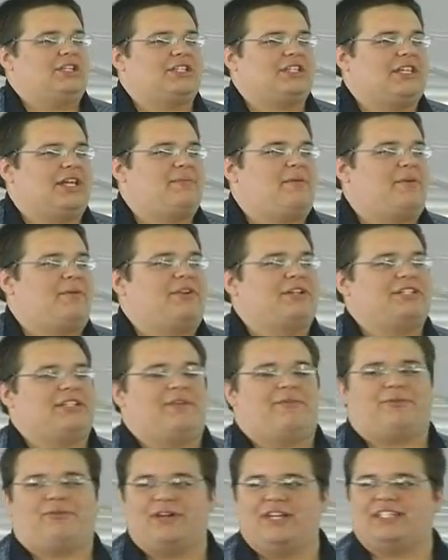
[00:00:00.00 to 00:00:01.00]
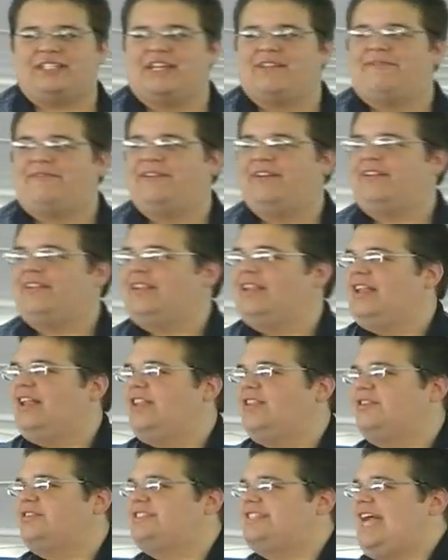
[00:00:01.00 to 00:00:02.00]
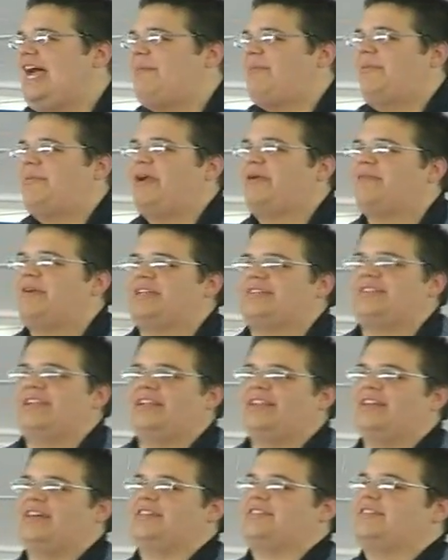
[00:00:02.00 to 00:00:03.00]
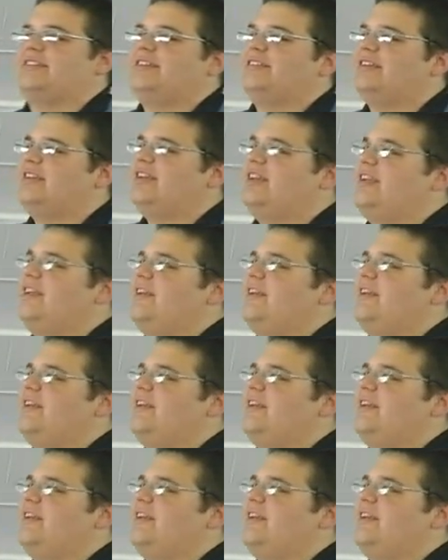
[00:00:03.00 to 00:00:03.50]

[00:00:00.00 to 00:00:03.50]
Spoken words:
And just as I'm about ready to say freeze, I feel a little tap on my wrist like this.